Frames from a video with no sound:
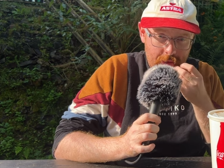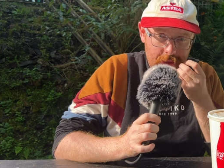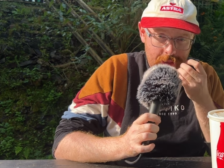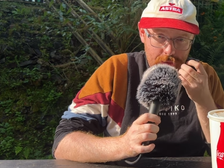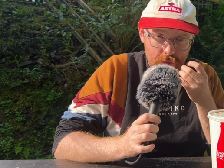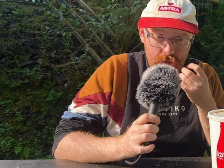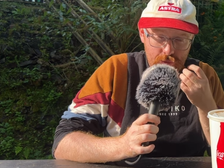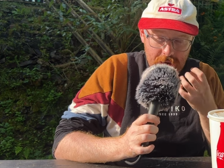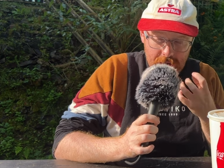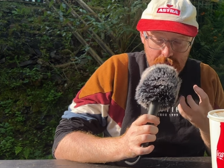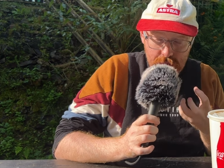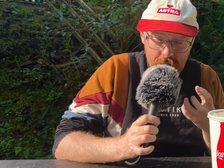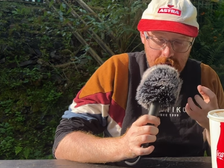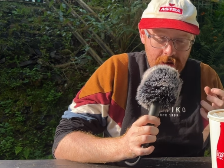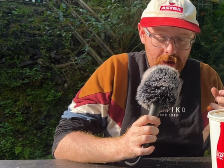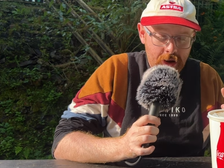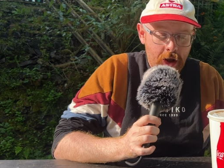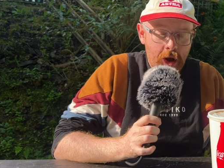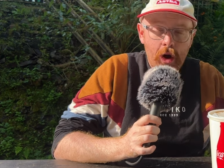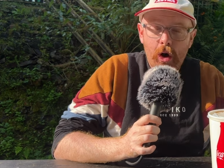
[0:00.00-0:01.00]
that's
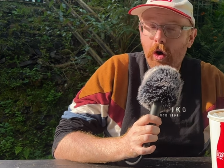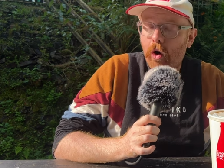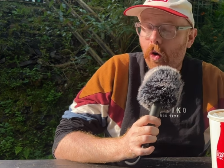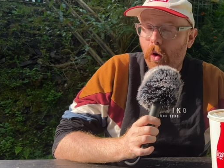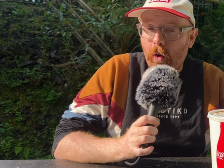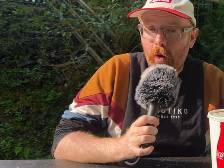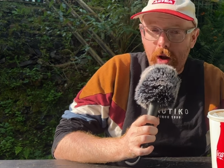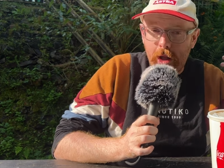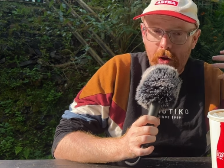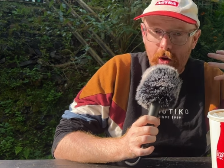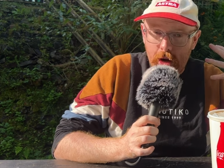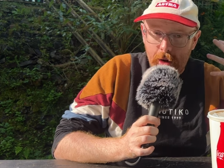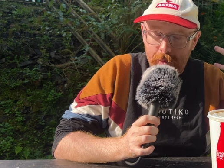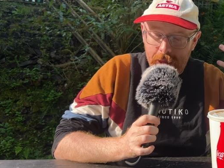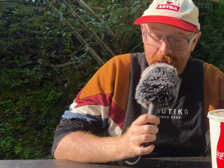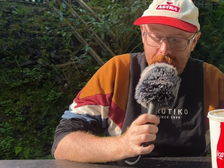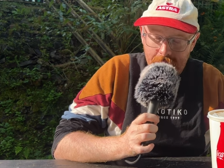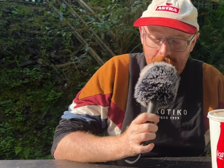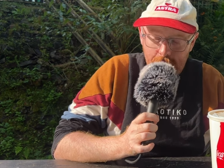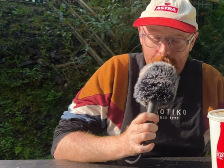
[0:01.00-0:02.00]
richer, or you're going to
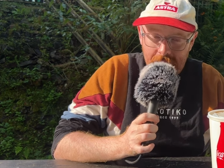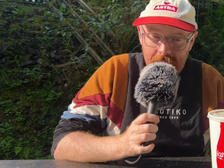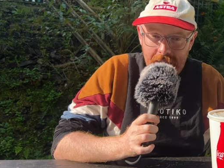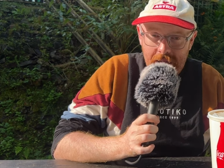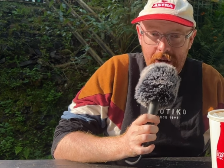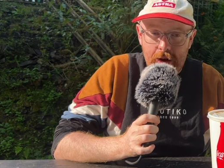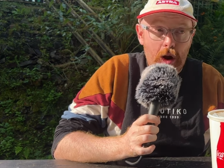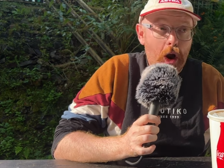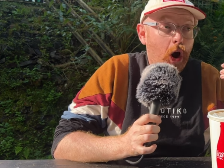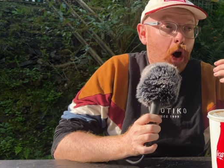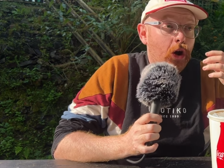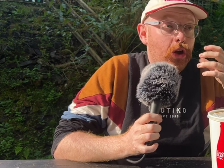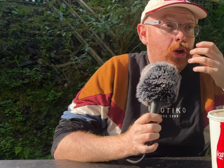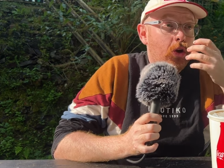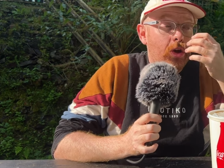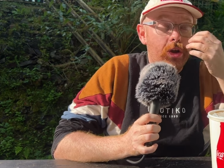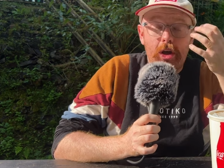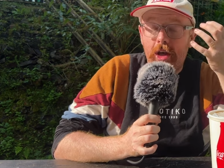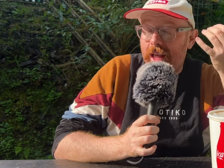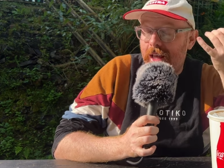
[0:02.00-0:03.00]
make it a little bit lighter. Or you
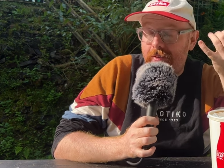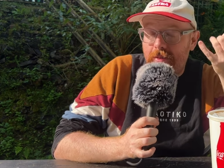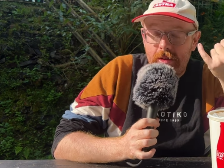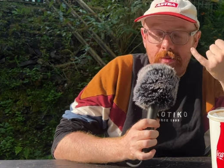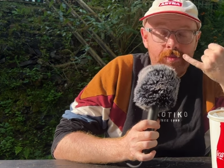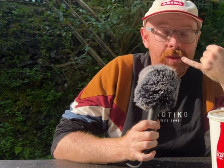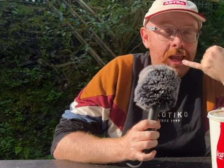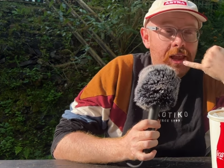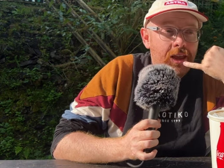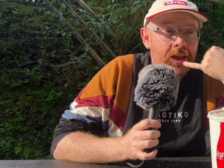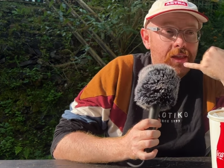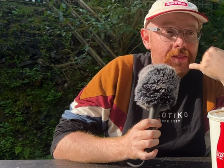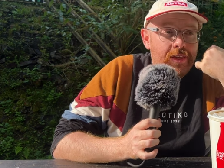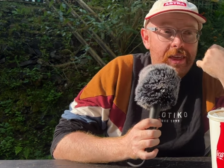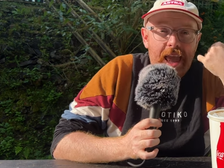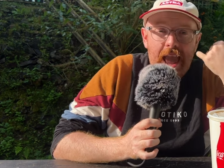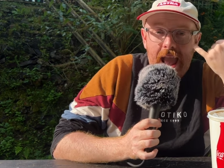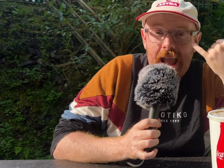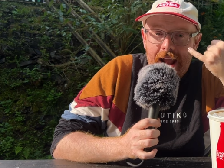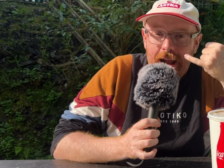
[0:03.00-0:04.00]
you can even
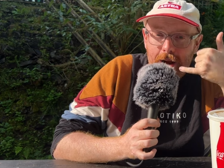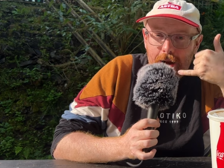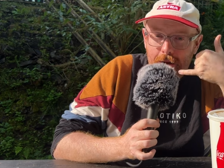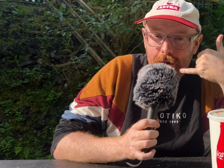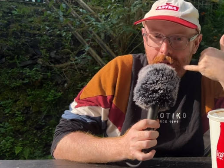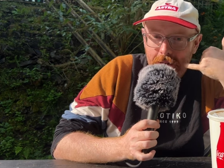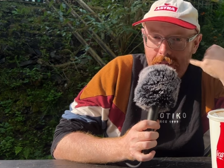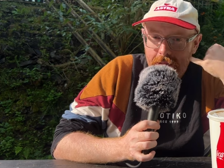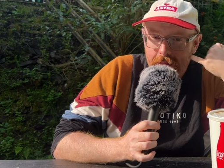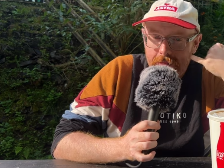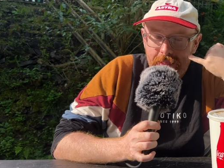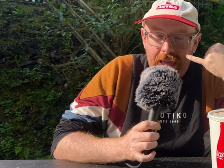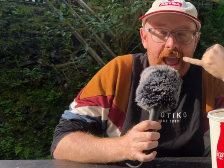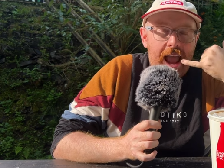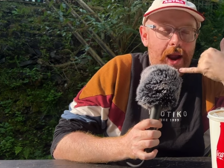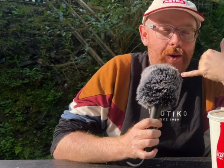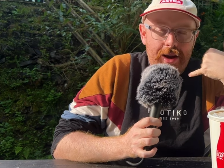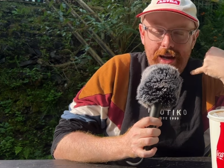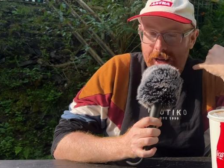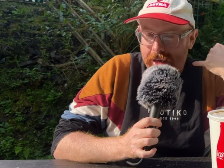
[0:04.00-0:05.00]
the air the
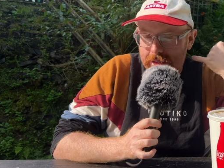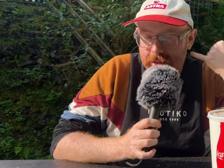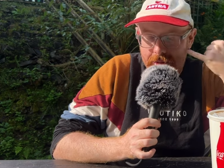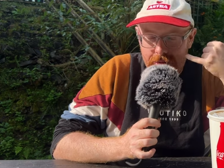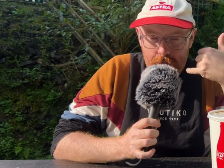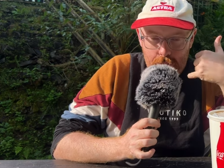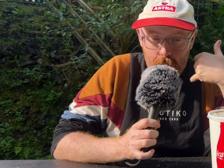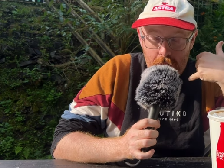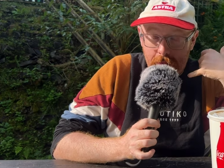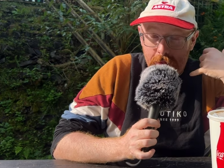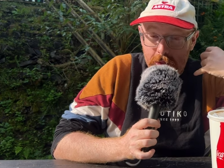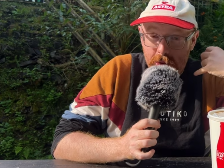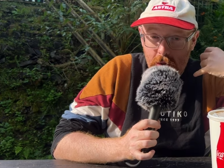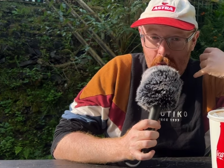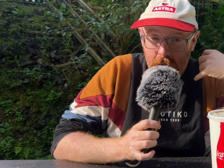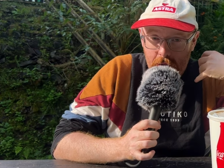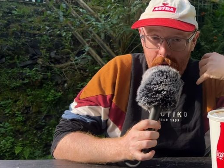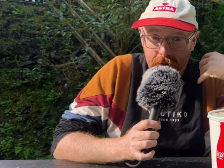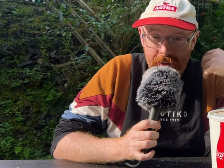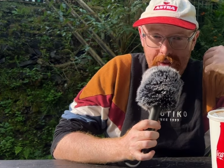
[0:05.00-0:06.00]
airiness around the
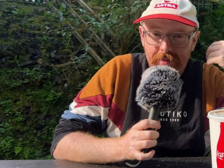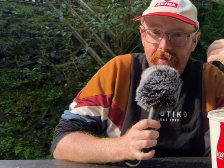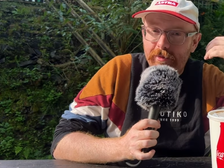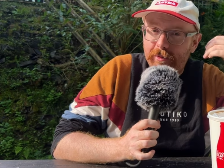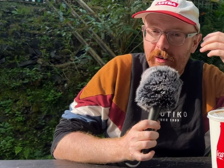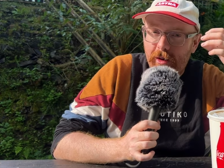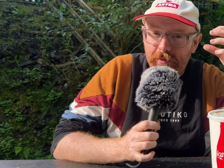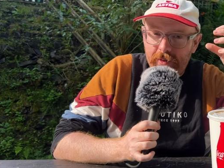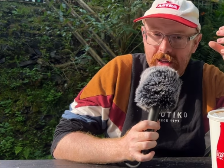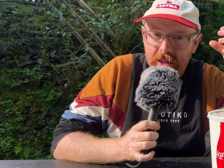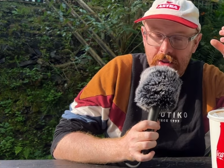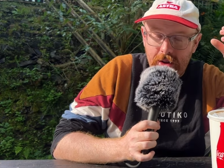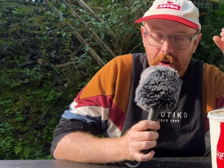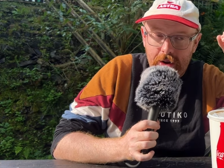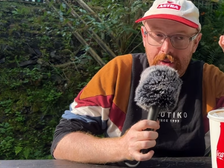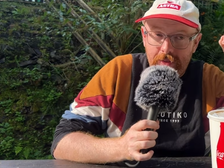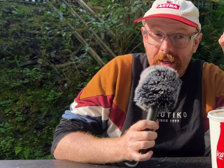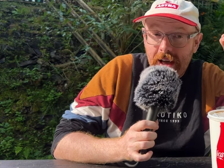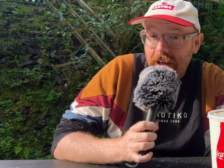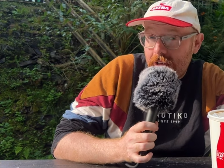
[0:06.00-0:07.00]
sound, that fluffy
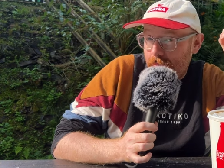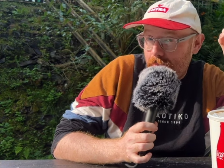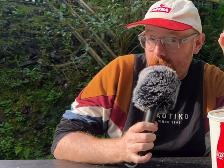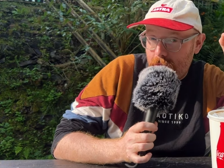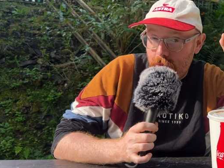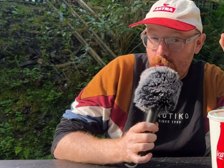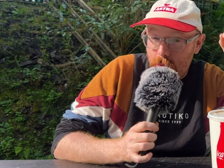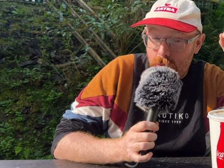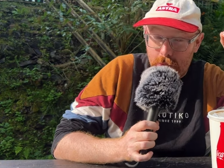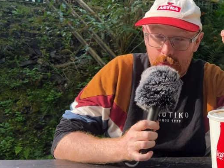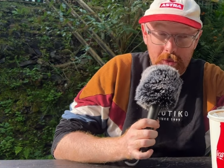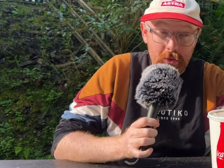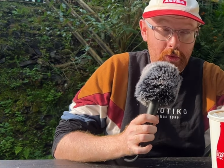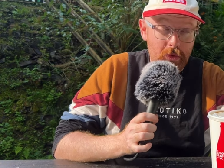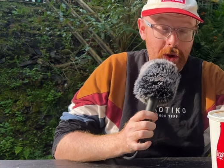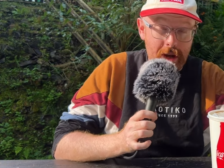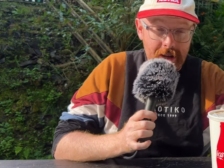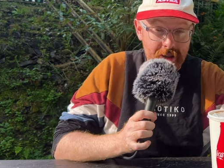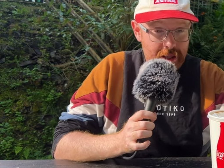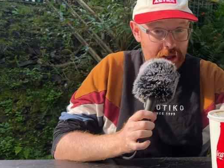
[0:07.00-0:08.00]
sound, that can be used
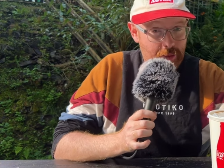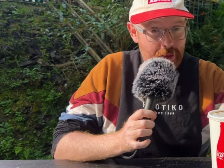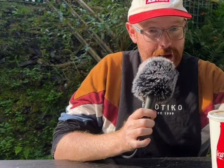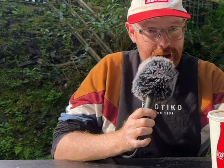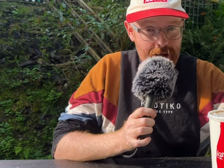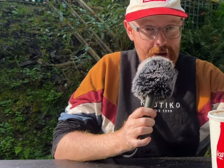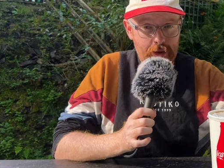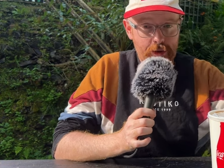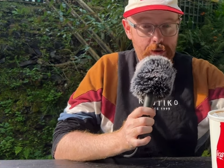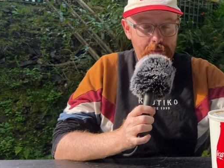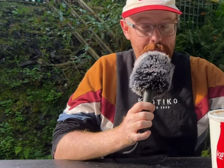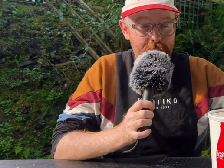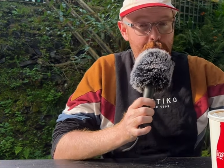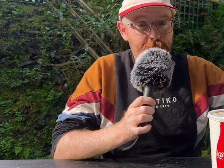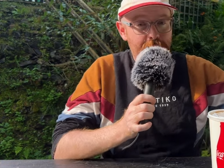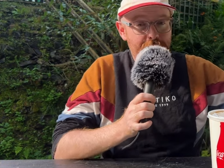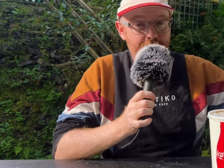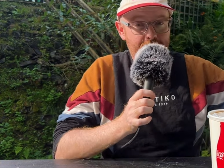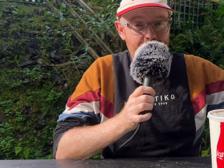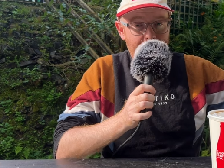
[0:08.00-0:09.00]
really well to
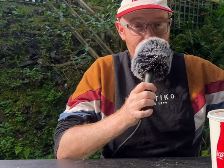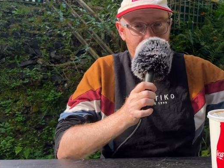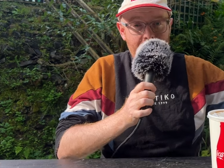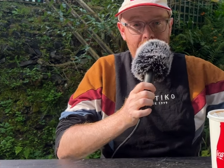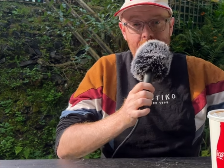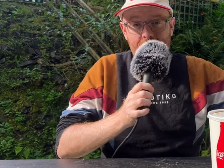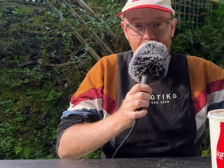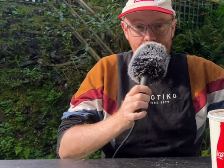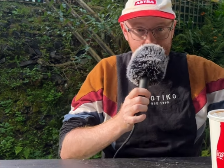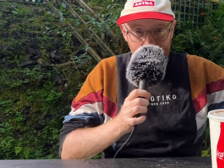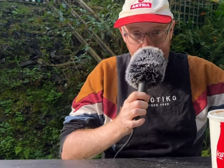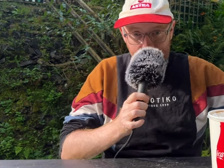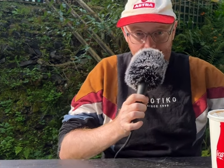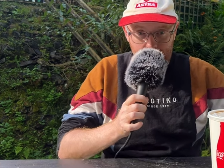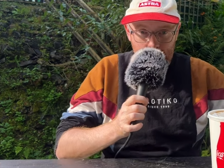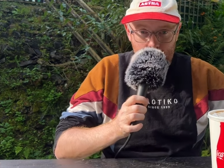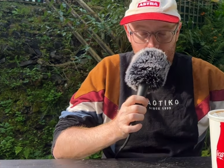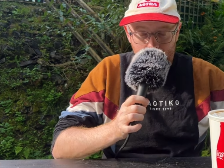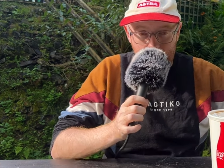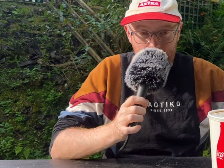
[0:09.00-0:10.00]
beautiful effect if we
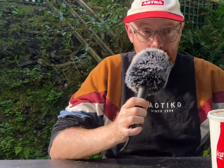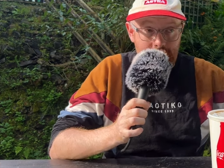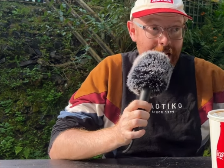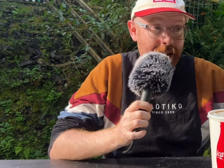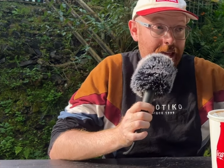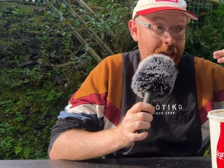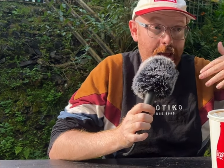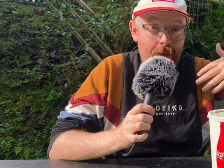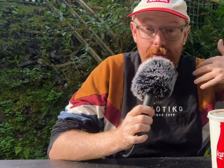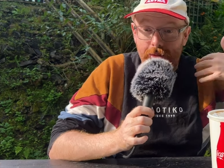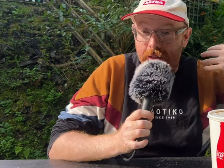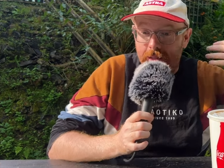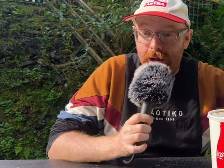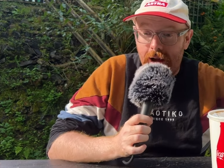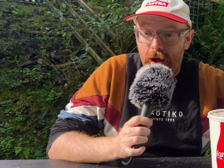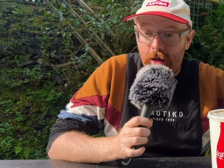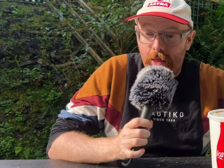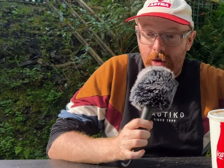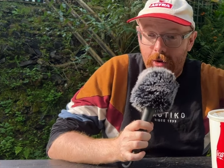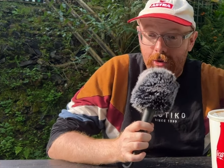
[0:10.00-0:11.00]
want to. And again, within
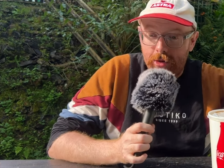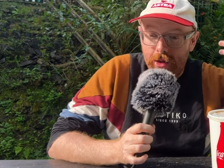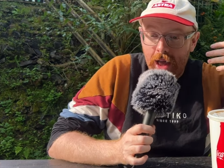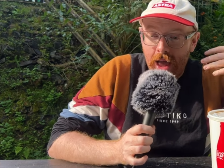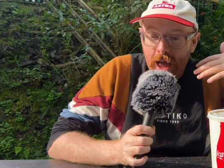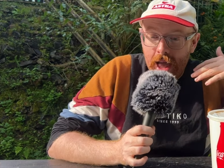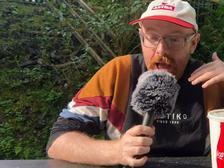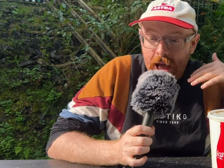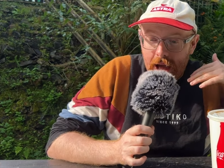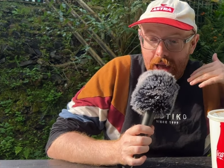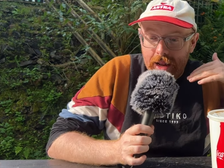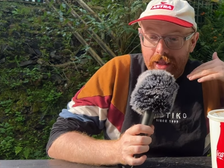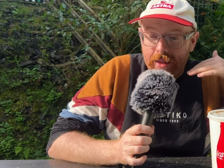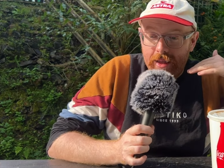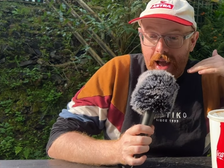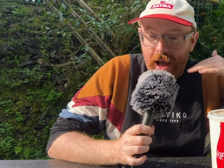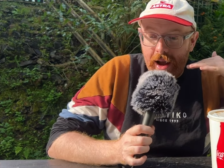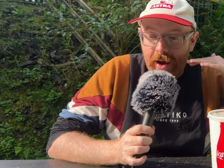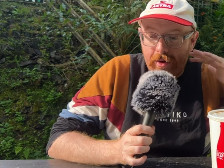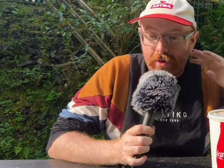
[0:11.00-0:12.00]
that, there's an
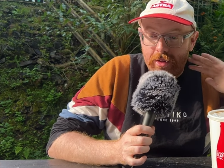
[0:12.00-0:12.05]
entire